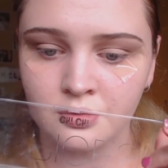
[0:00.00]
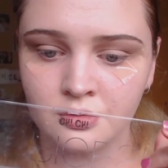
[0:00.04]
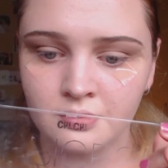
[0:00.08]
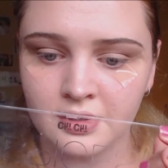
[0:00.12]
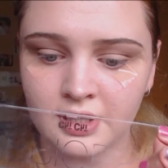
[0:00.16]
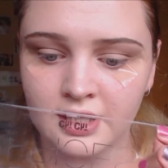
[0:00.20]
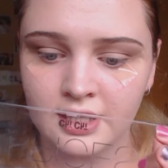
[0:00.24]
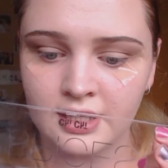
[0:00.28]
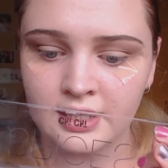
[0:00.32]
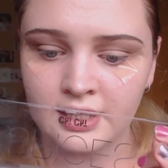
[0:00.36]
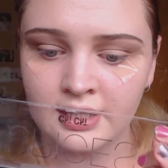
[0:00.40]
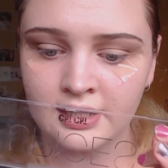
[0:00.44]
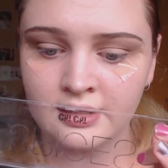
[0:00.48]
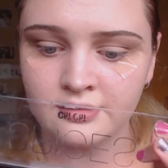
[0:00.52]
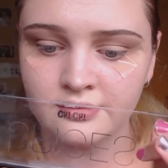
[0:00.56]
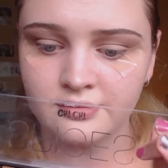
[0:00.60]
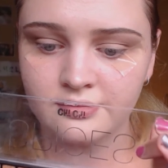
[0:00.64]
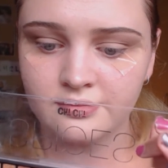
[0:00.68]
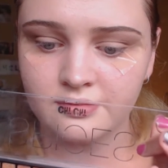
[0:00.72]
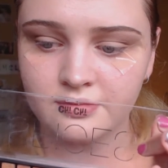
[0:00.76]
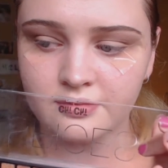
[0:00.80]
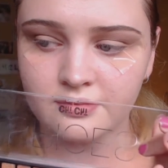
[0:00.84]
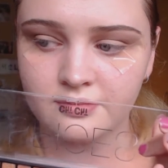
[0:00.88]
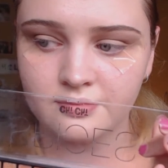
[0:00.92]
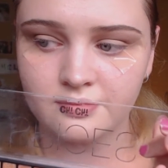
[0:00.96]
warm colour,
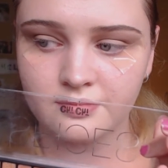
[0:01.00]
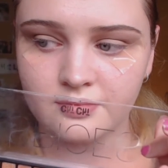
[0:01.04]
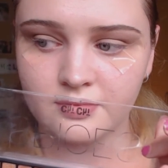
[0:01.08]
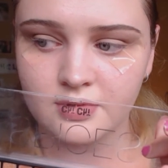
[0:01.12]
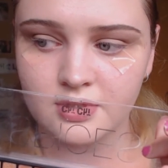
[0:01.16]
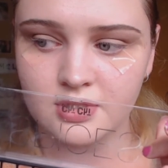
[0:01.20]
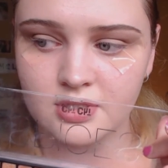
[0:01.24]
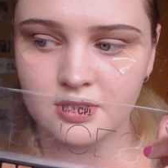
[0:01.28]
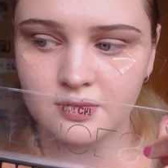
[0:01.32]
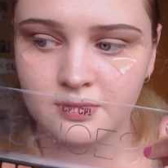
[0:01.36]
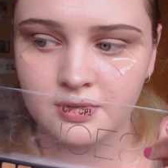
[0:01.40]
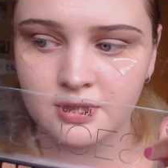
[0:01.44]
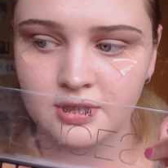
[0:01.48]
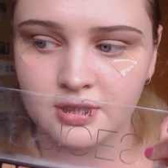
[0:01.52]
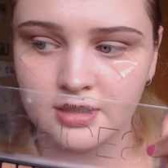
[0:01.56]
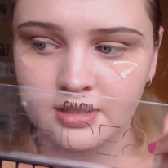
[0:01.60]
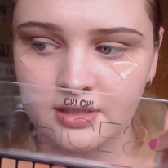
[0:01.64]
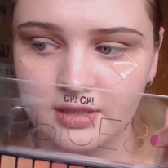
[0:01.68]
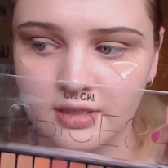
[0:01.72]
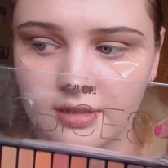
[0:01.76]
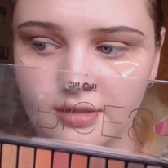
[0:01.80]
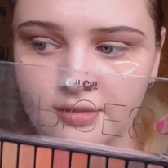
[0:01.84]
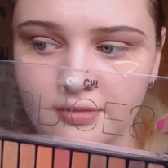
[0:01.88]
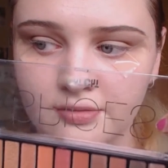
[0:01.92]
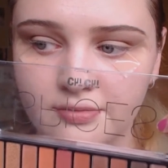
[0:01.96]
this one
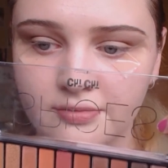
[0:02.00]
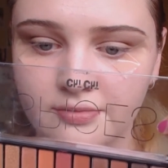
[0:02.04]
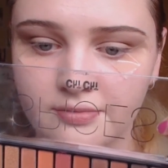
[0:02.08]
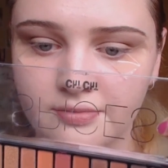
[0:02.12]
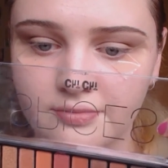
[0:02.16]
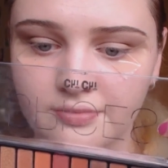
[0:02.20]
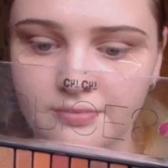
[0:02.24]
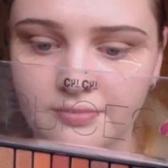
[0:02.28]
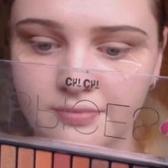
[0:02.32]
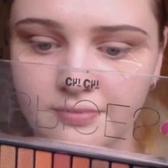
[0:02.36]
here,